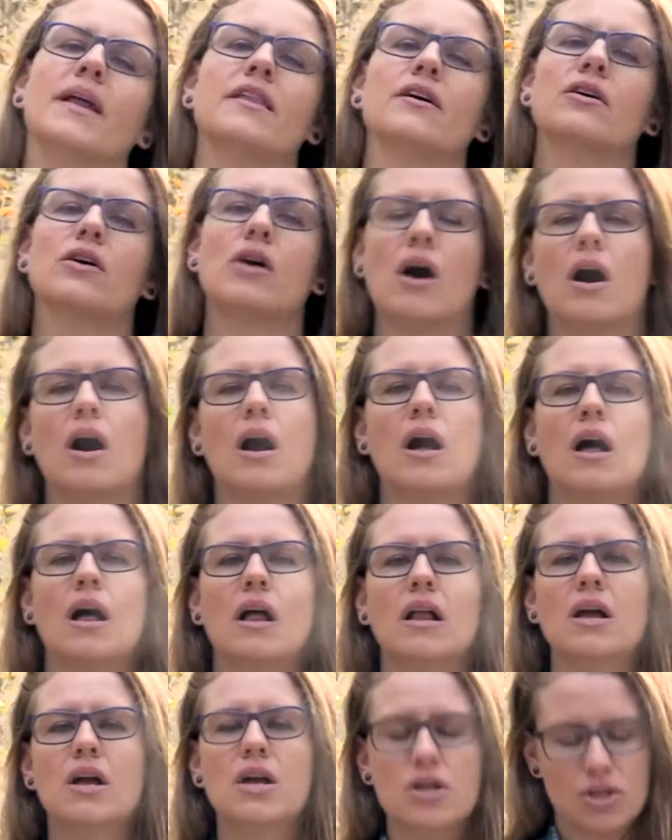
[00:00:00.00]
the
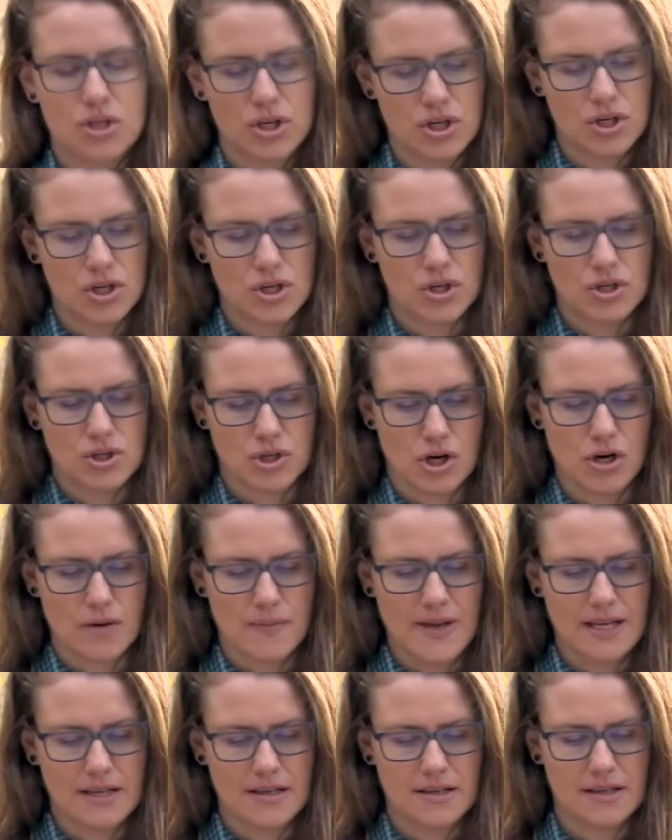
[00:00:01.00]
call to
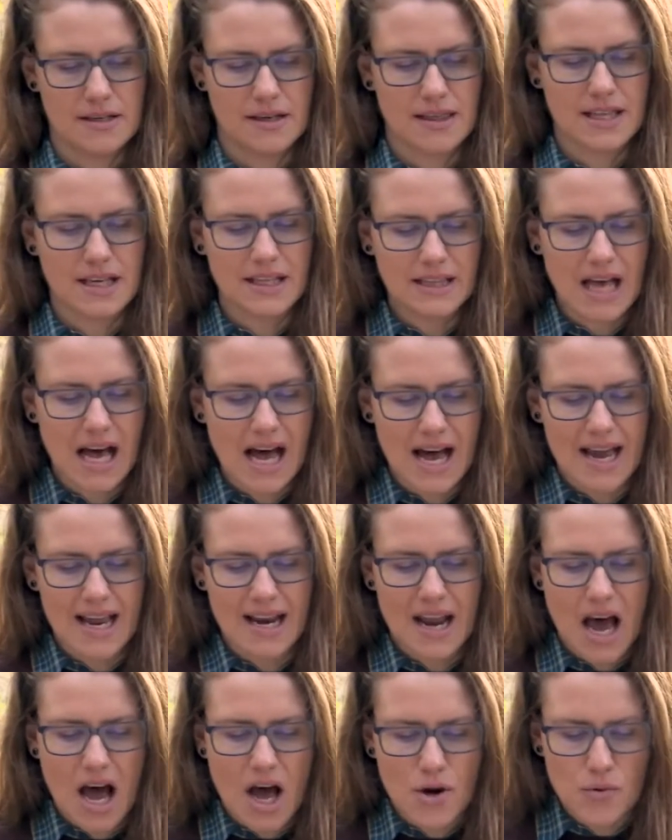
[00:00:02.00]
discernment. The
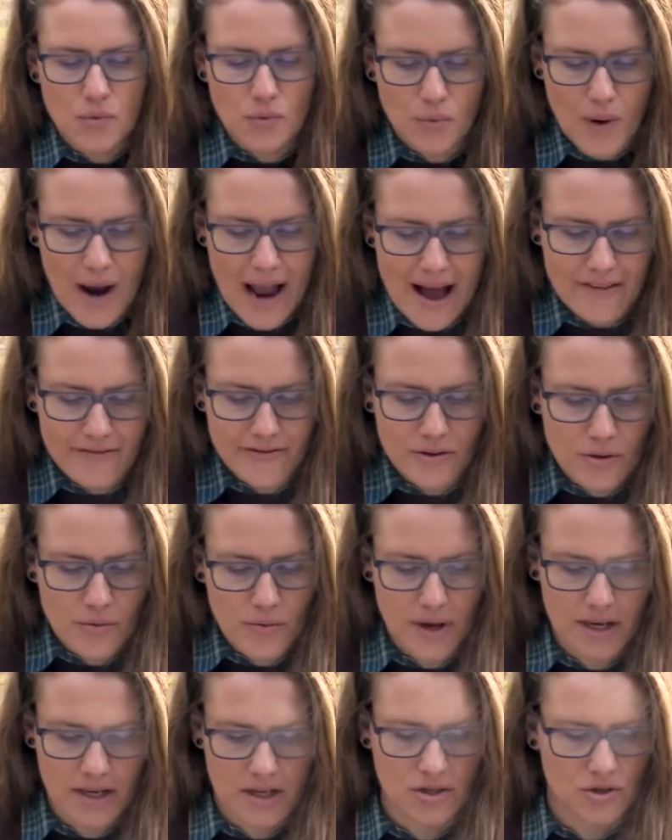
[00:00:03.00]
line, "Unravel
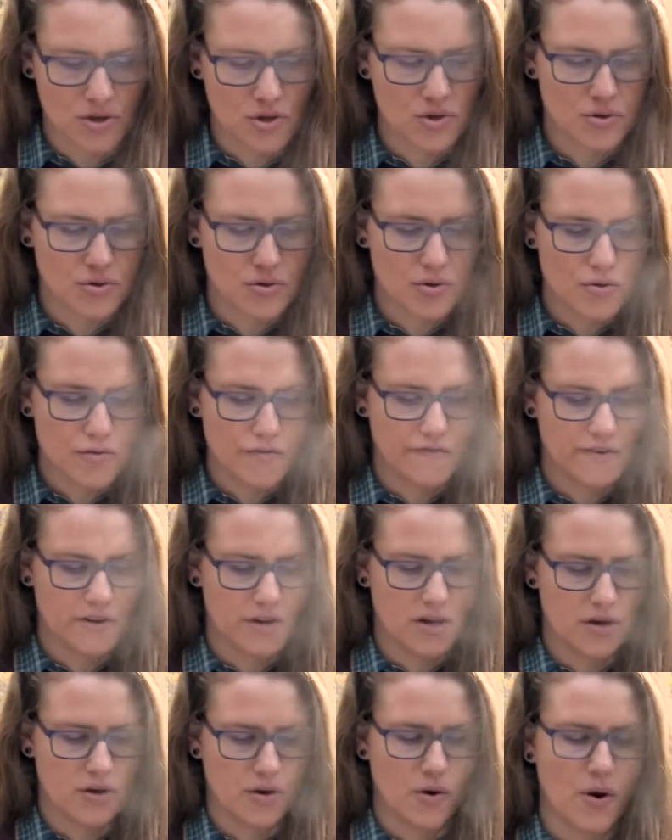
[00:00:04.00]
what is true for
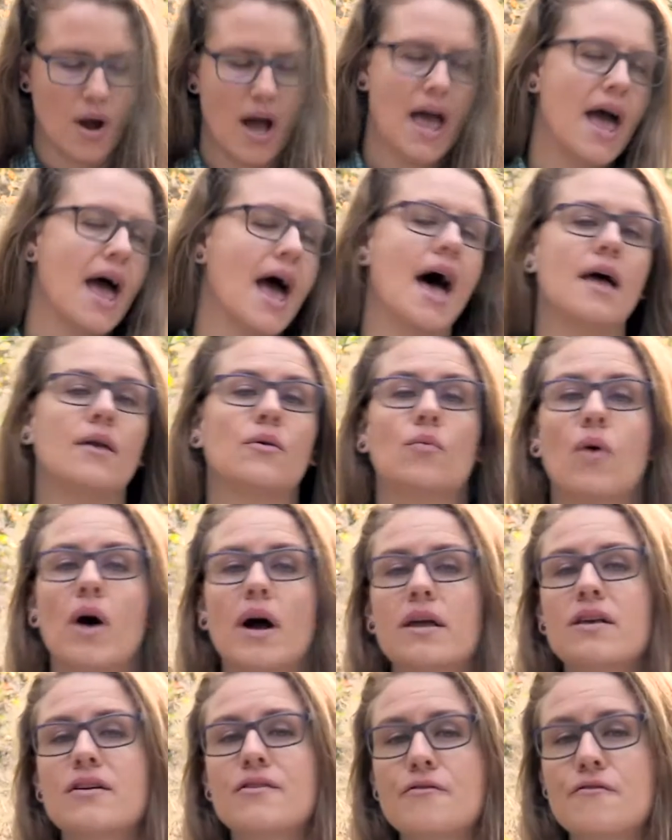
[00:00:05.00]
you and
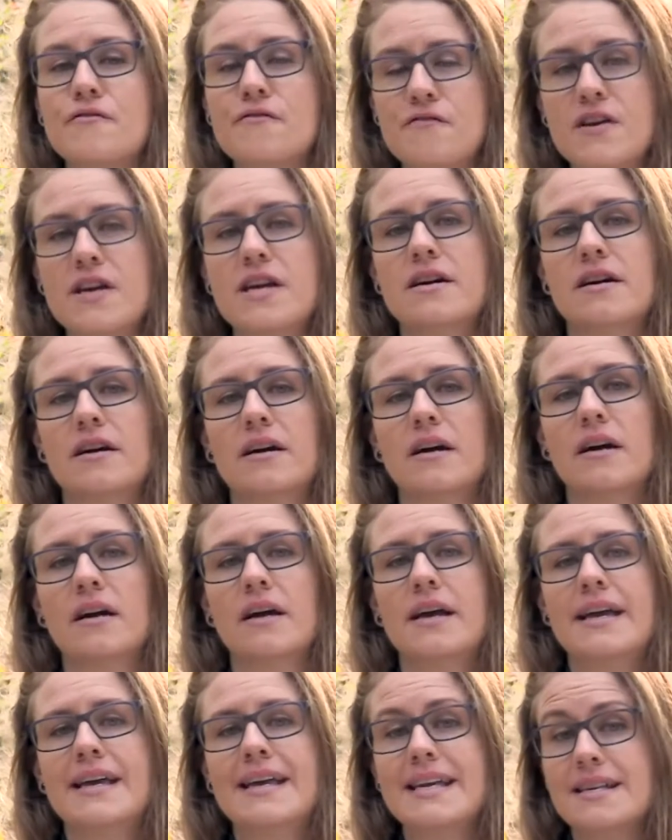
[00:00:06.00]
what you fear,"
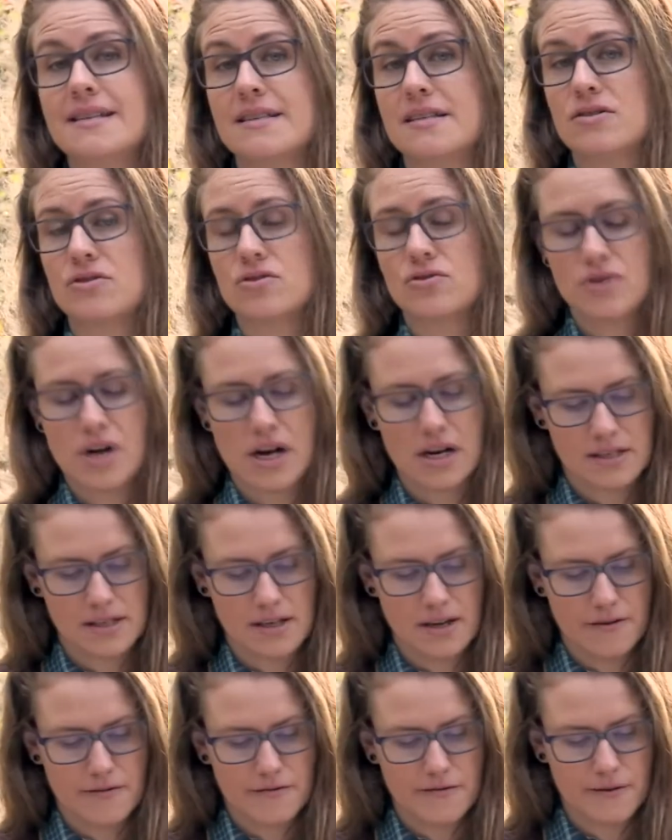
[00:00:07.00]
is
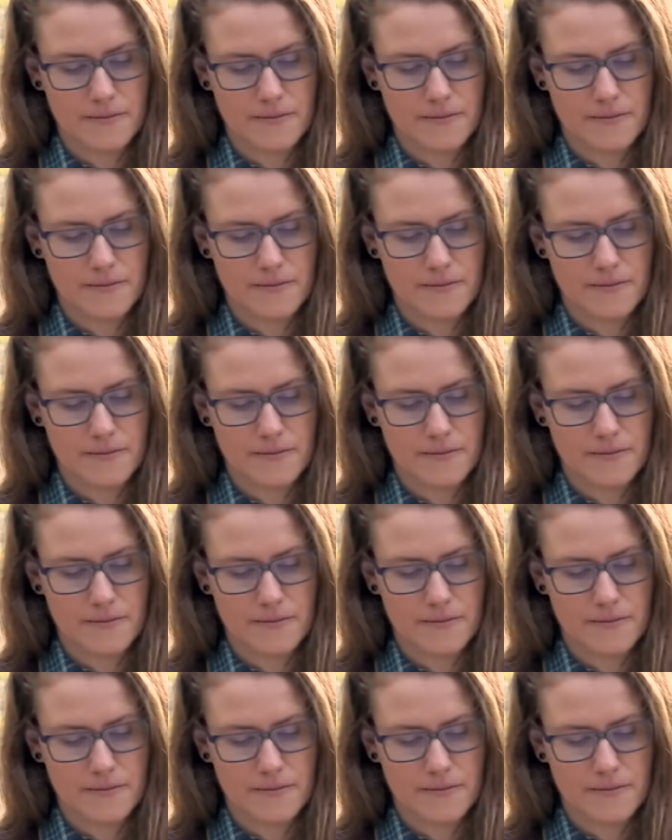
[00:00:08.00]
instructive.